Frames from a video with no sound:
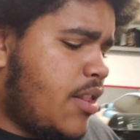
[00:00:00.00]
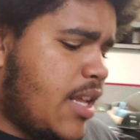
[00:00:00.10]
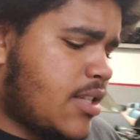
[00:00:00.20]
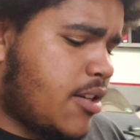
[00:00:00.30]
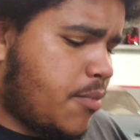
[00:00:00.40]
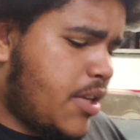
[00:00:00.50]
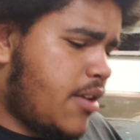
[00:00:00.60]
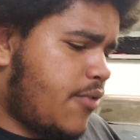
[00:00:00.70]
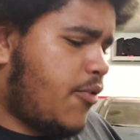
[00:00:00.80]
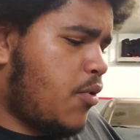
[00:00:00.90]
That's going to be
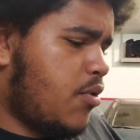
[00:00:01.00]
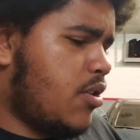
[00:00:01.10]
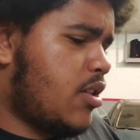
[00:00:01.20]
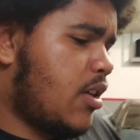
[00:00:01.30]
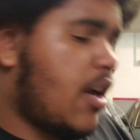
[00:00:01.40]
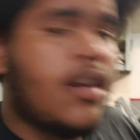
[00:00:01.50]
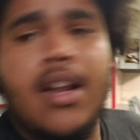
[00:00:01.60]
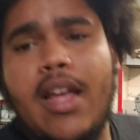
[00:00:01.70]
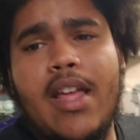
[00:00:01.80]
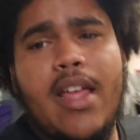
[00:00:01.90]
it for tonight.
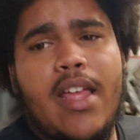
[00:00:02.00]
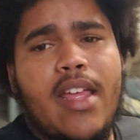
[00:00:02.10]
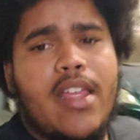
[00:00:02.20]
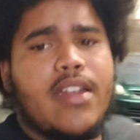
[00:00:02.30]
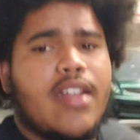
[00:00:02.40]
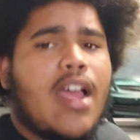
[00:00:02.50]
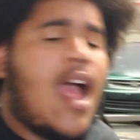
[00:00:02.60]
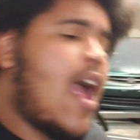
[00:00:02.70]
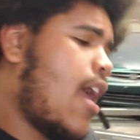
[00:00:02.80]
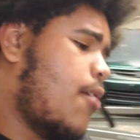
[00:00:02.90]
And
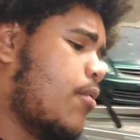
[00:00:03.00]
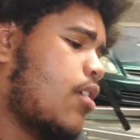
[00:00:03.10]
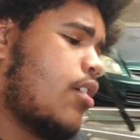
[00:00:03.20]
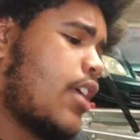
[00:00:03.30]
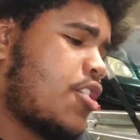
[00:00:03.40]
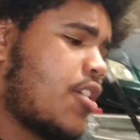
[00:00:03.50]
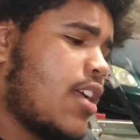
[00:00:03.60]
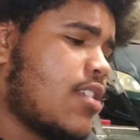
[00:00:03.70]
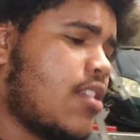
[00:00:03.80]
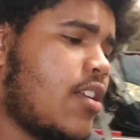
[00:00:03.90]
I will catch you guys